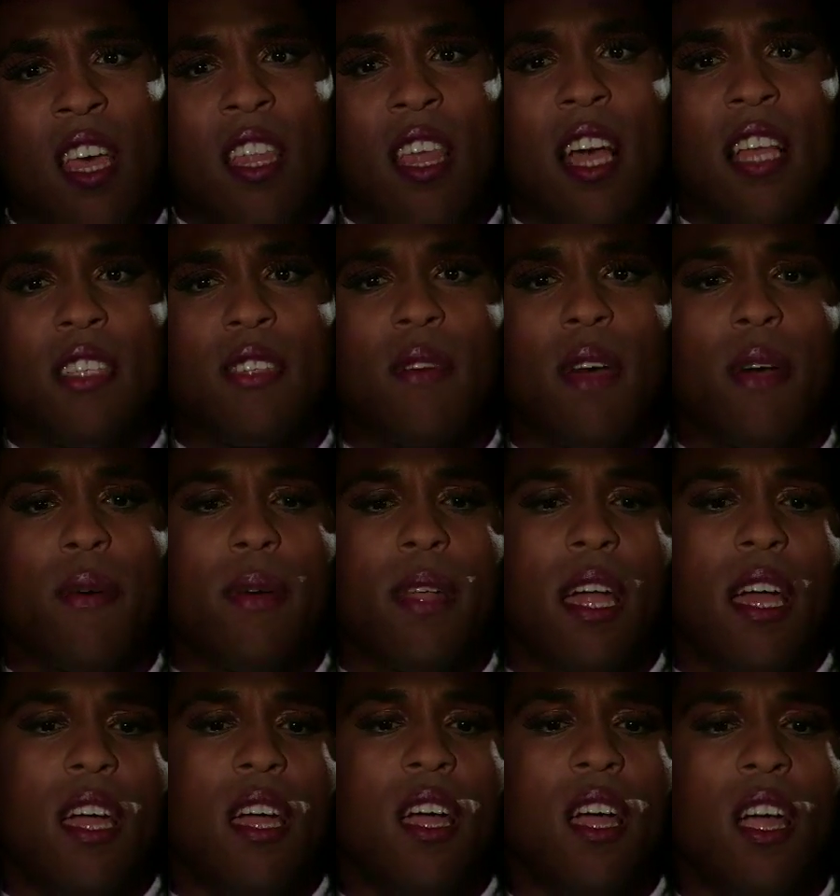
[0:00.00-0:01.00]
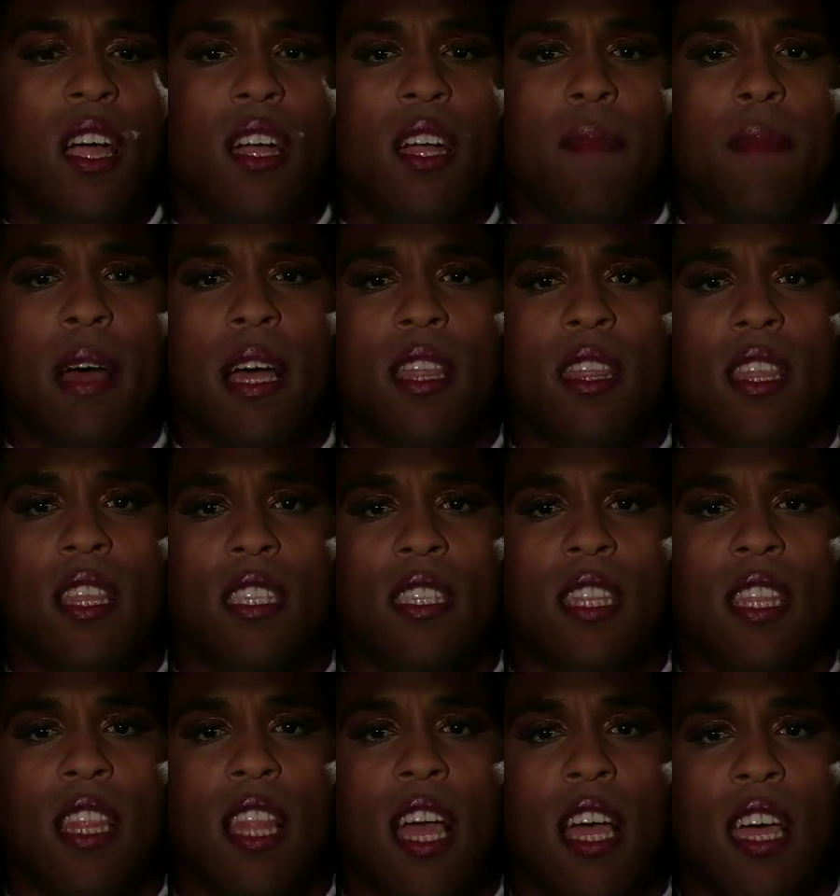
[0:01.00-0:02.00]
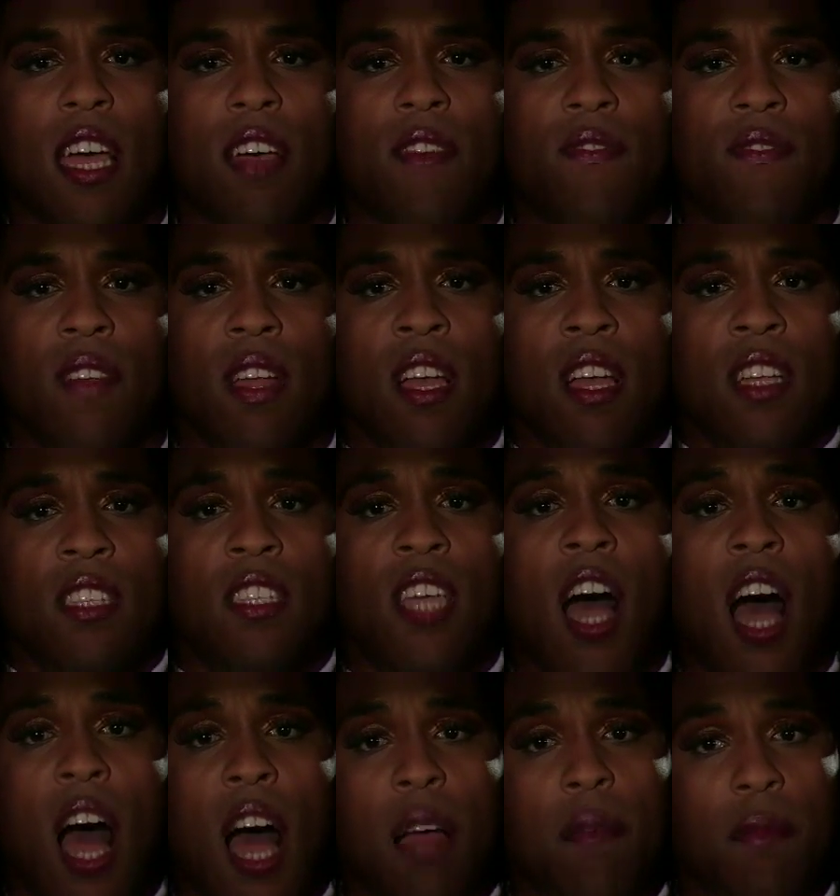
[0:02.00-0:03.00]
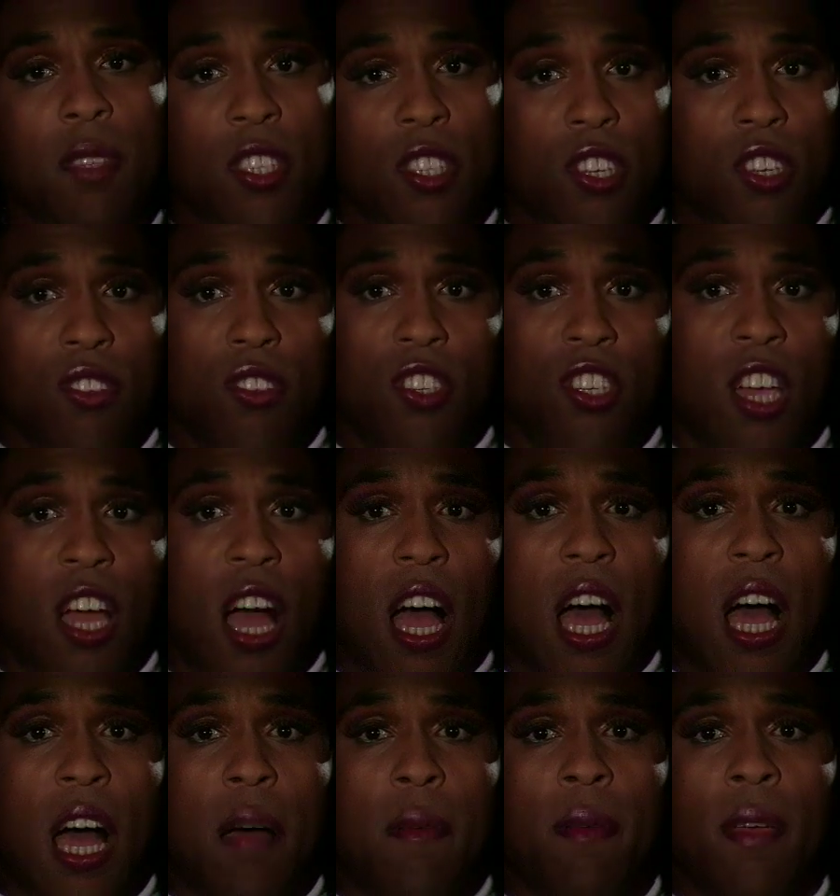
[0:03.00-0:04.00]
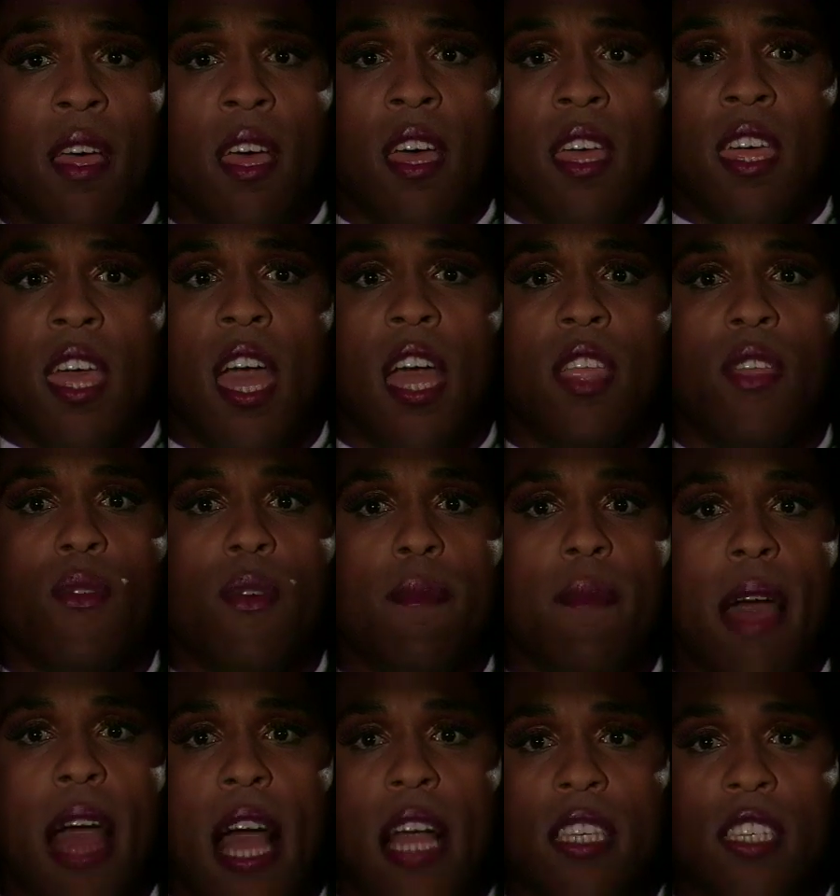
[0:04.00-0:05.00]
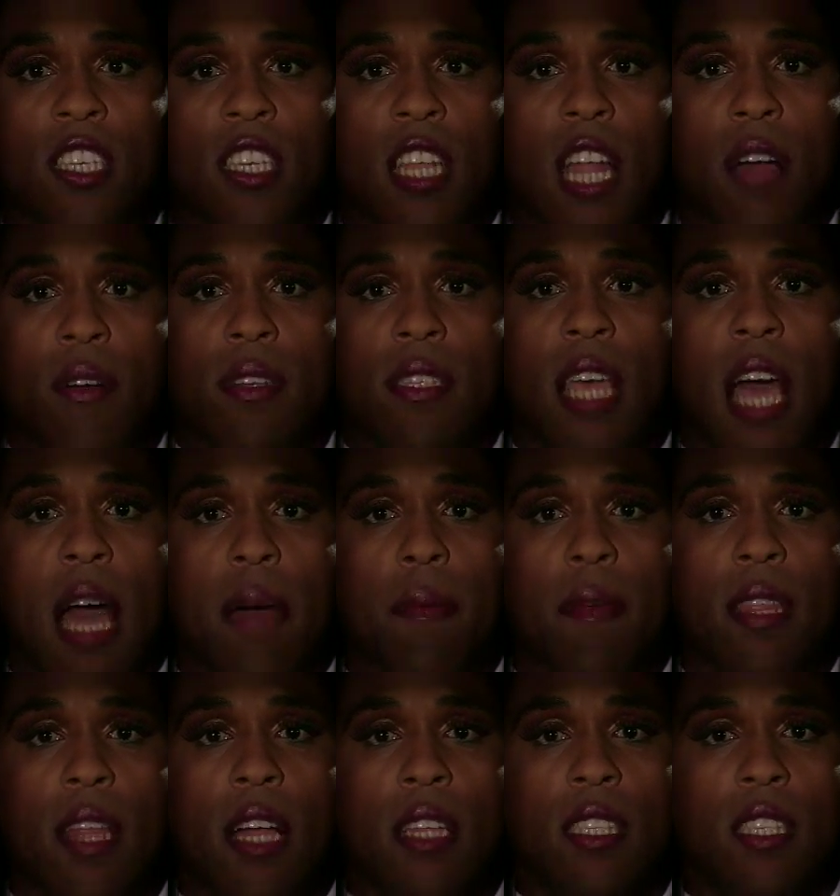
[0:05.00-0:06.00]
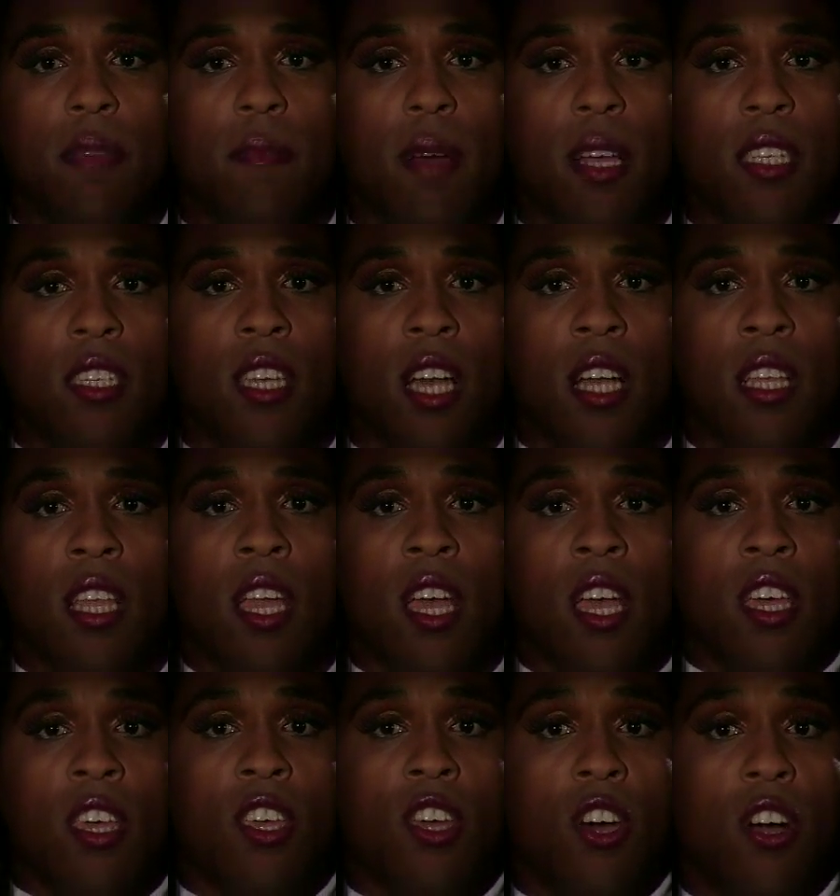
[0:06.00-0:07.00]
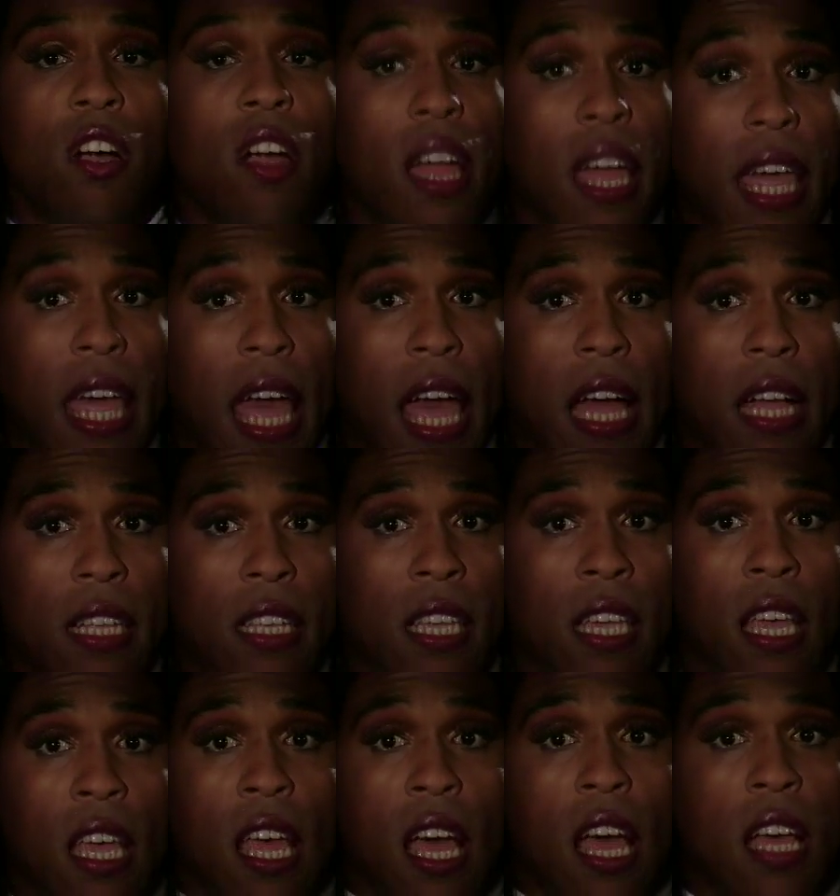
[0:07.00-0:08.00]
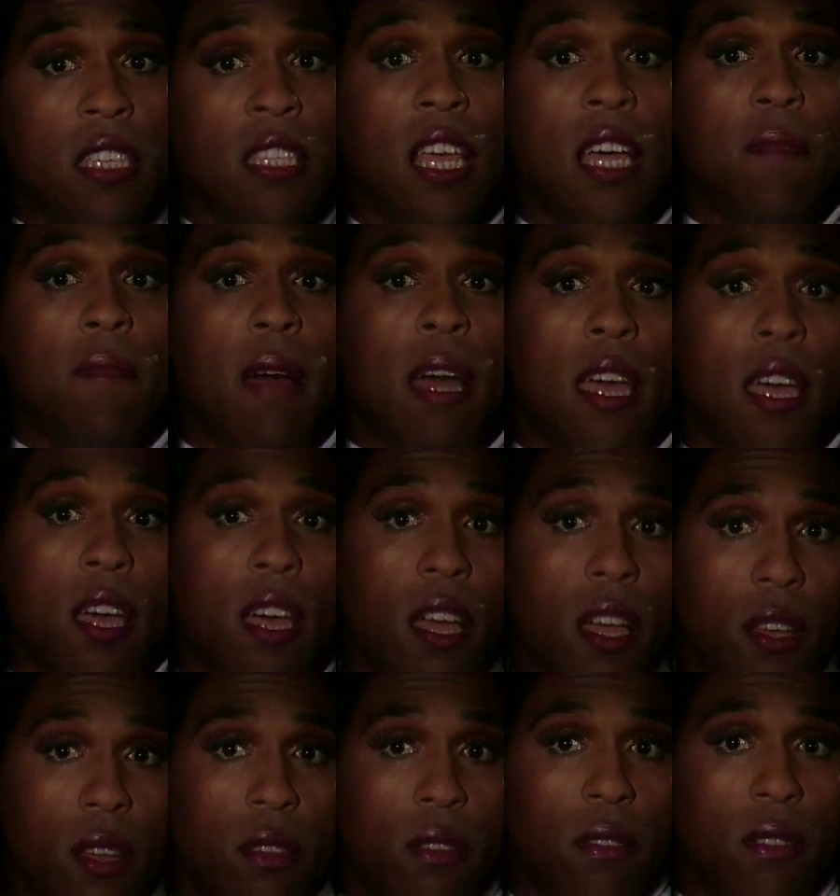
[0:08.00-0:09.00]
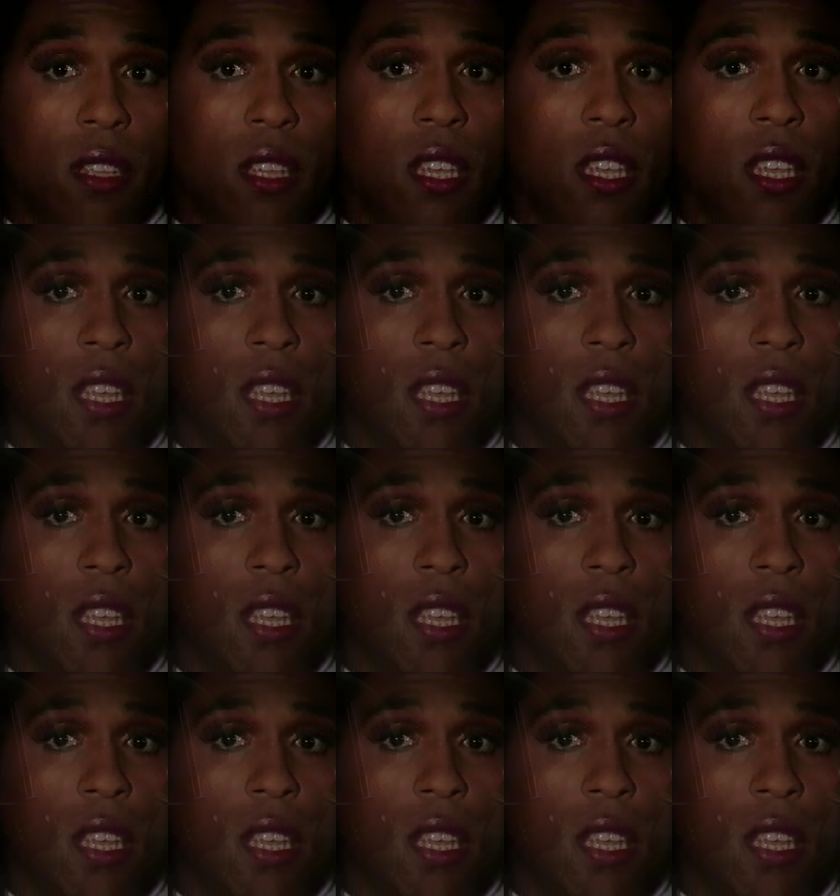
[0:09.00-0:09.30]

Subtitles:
That's why when I heard about this luck of Tom's new job, can you imagine I was happy not so much on your account as on my own.